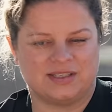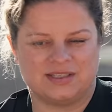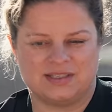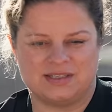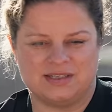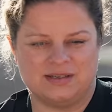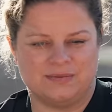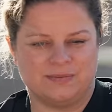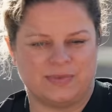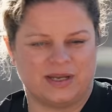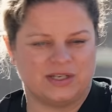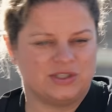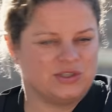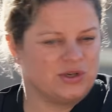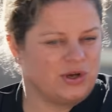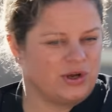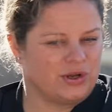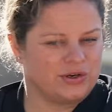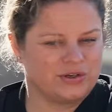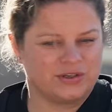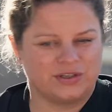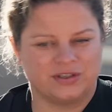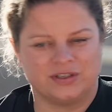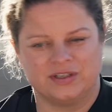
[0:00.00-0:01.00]
see my
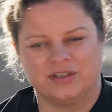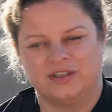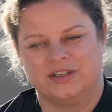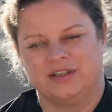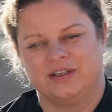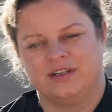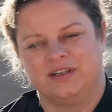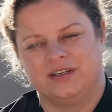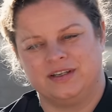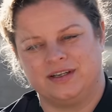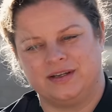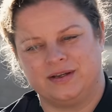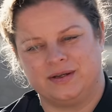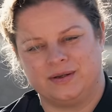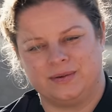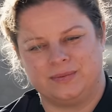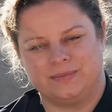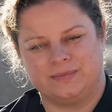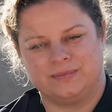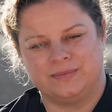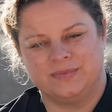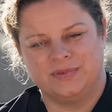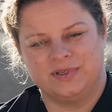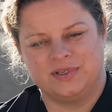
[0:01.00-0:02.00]
daughter,
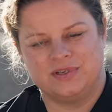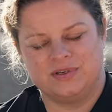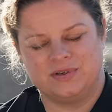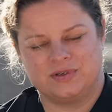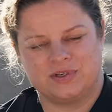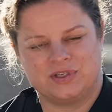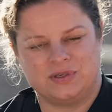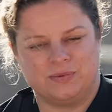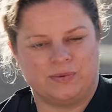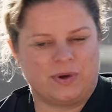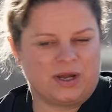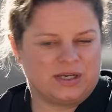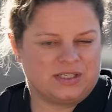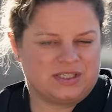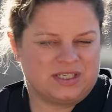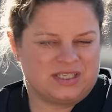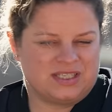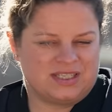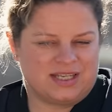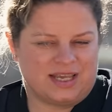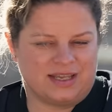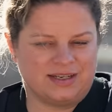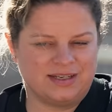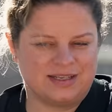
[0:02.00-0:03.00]
you know, she
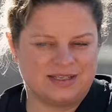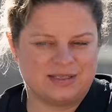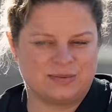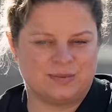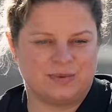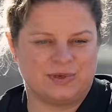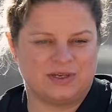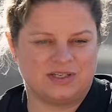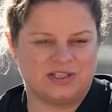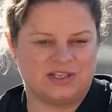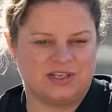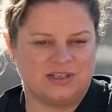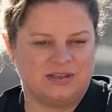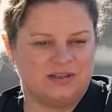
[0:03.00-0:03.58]
watches tennis, but she